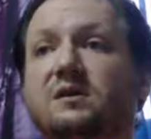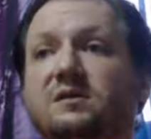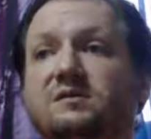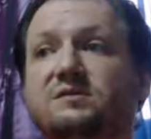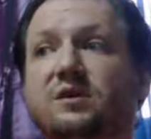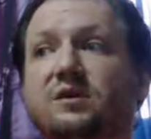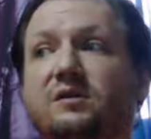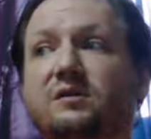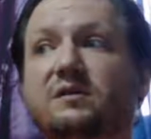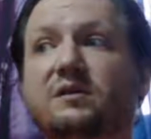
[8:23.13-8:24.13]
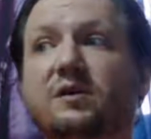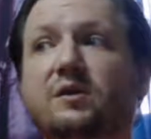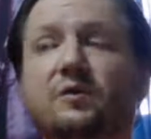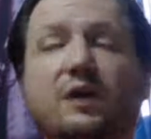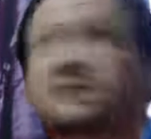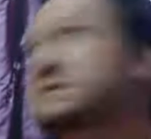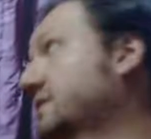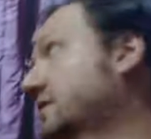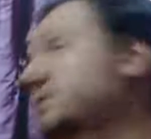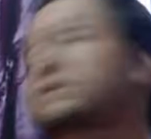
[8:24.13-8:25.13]
start, you know,
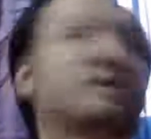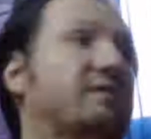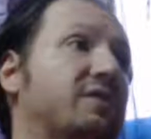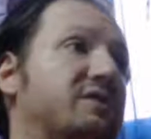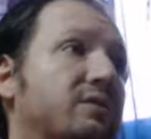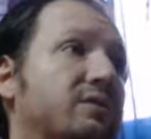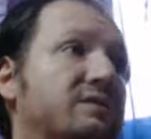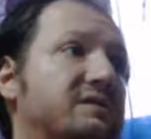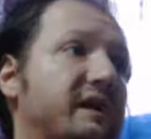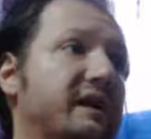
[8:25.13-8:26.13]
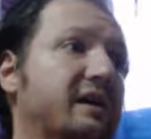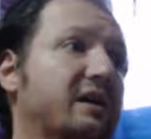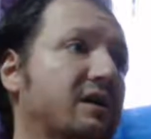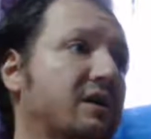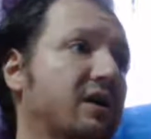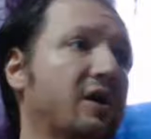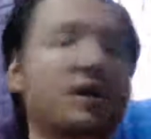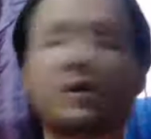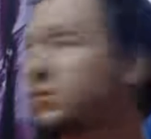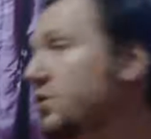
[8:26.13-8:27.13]
constantly looking over our shoulder. It's like,
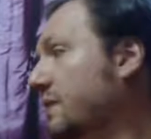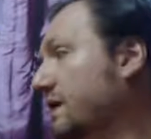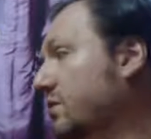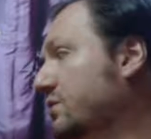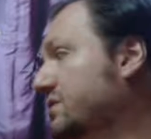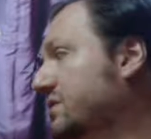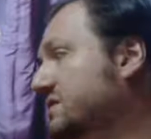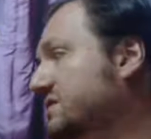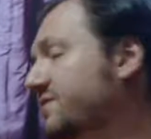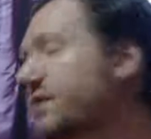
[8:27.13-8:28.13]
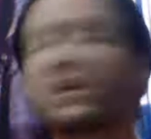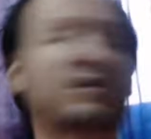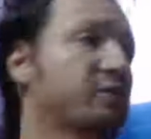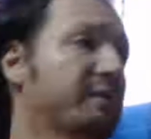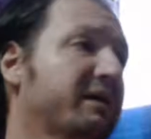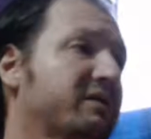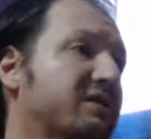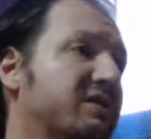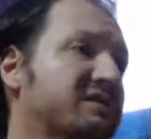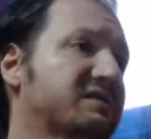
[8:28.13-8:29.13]
oh, who am I going to cause to fall? Who am I going to
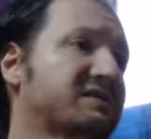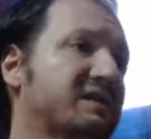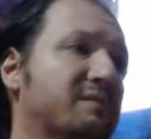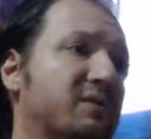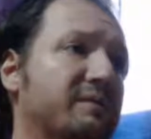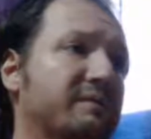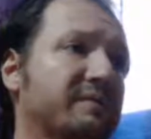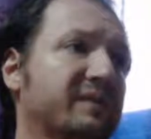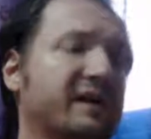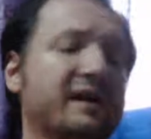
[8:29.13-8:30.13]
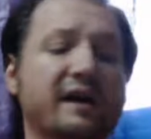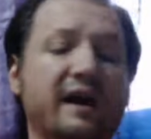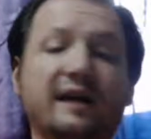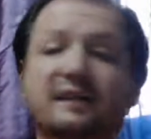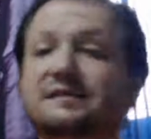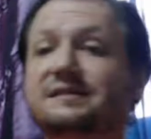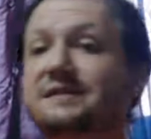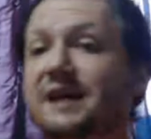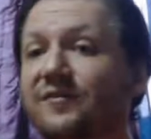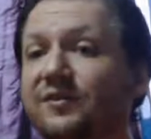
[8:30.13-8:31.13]
cause to stumble? And it's
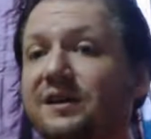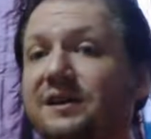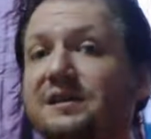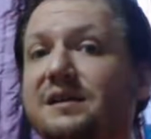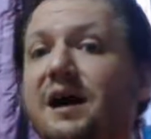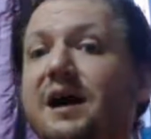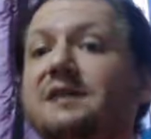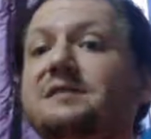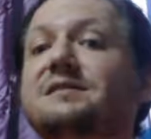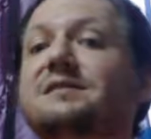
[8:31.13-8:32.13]
definitely not